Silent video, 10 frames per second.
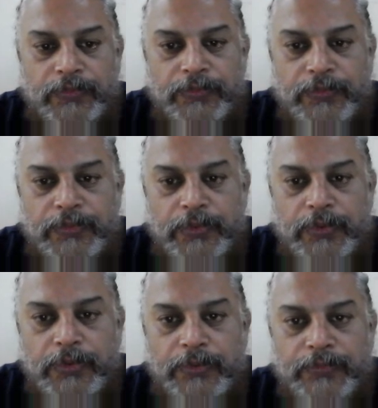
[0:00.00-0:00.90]

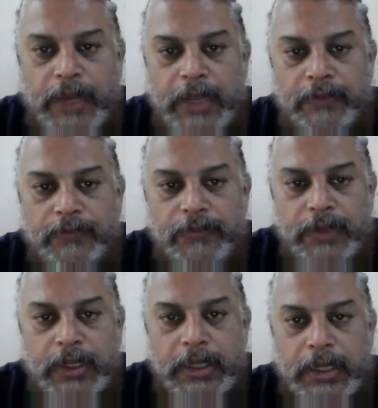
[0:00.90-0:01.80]
4, 5.
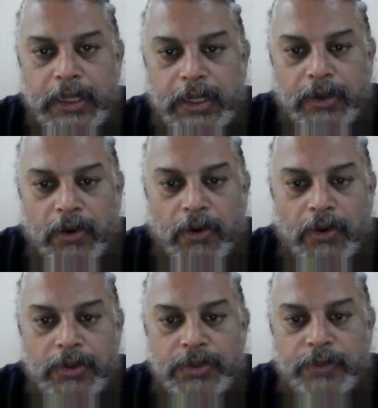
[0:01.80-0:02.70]

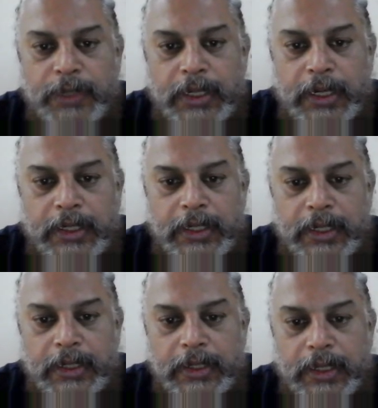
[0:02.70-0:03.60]
All should be
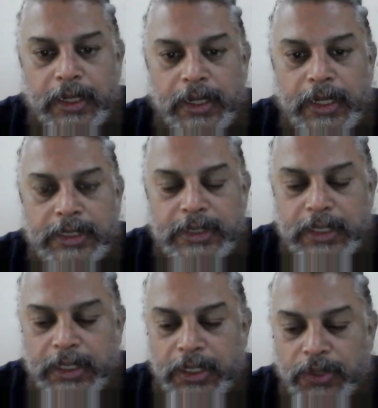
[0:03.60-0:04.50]
connected in less
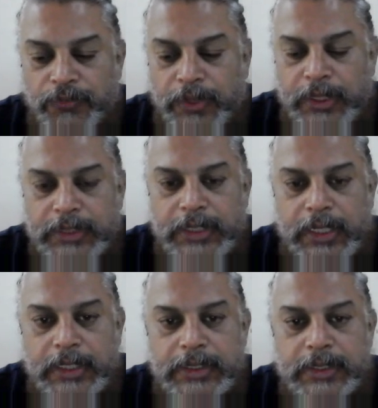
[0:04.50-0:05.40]
than 20
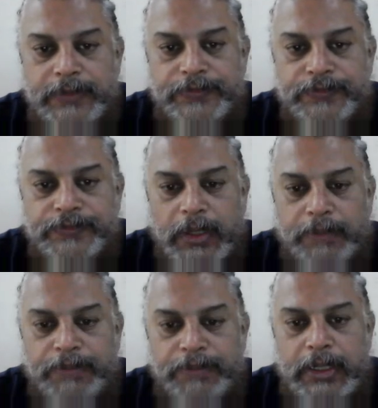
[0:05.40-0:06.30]
seconds.
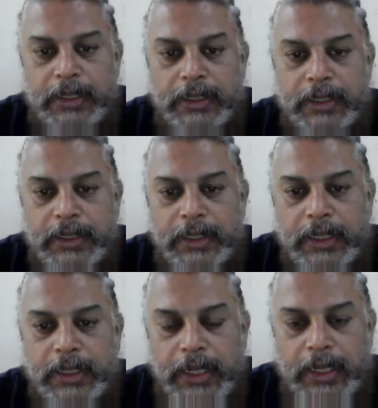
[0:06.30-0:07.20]
But
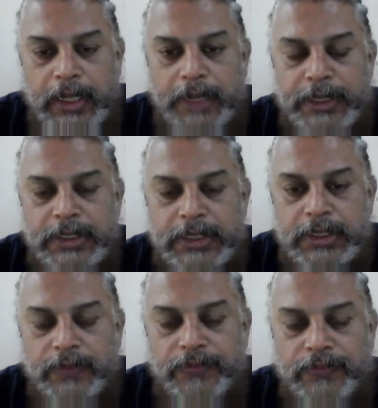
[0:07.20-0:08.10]
in a patients
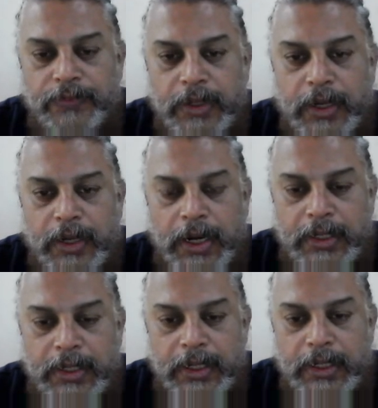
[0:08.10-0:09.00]
of
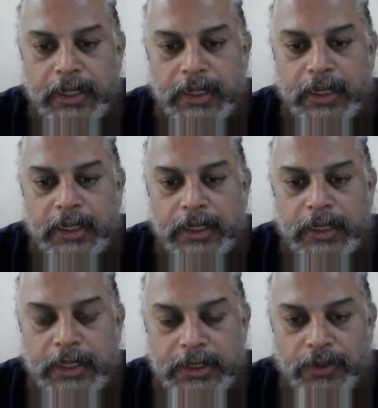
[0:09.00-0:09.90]
altered
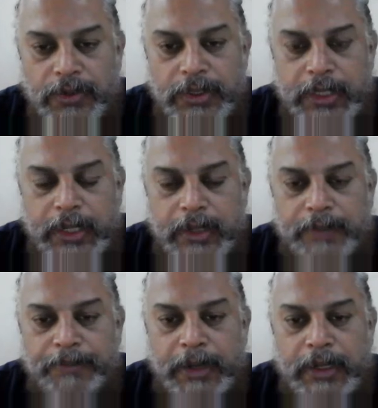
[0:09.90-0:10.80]
disoriented
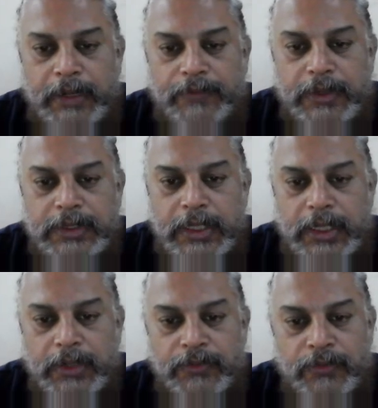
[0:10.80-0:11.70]
mental function,
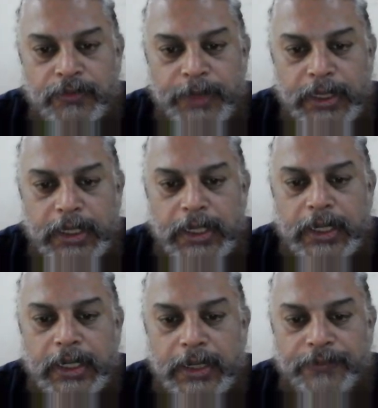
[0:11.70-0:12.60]
it would be
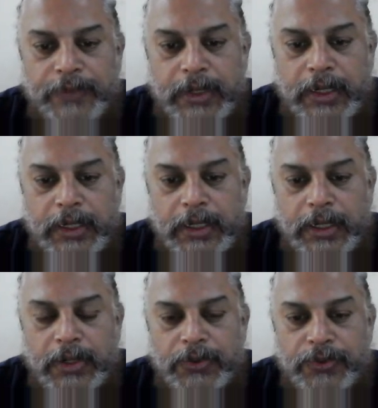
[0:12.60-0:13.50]
difficult
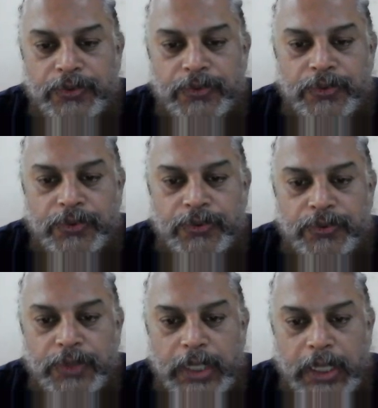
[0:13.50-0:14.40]
to do
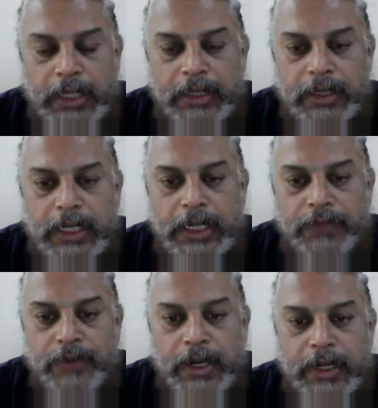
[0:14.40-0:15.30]
in the
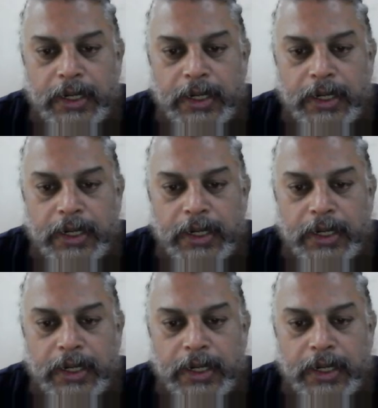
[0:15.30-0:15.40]
required